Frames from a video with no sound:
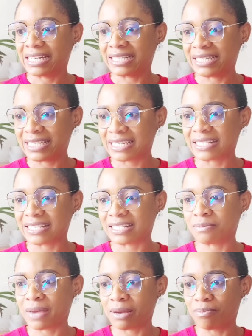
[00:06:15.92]
This
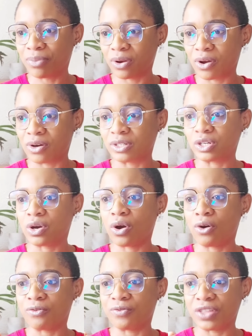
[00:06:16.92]
is my blood
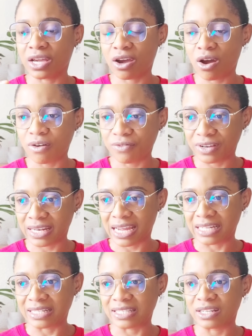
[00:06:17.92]
of the
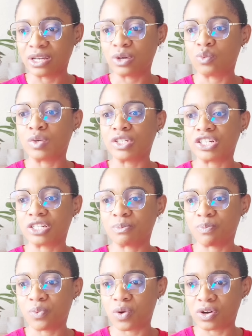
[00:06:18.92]
covenant, which
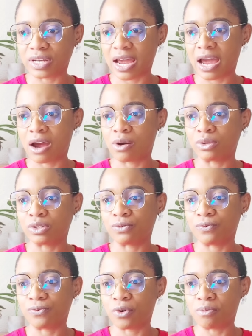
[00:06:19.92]
is poured out
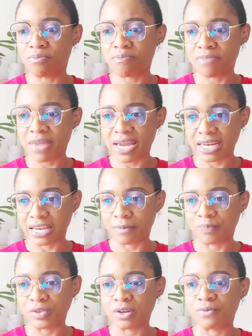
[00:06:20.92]
for
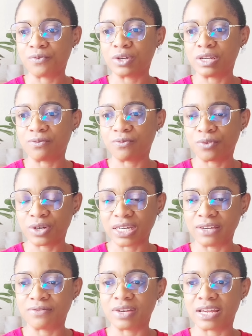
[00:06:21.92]
many for the
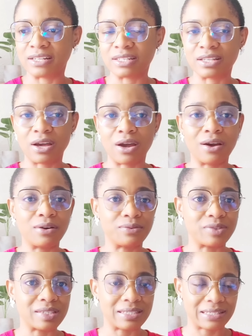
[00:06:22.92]
forgiveness of
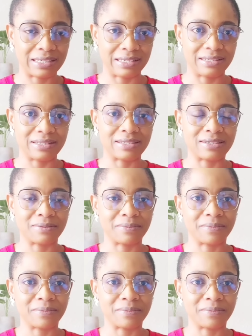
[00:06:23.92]
sins.'"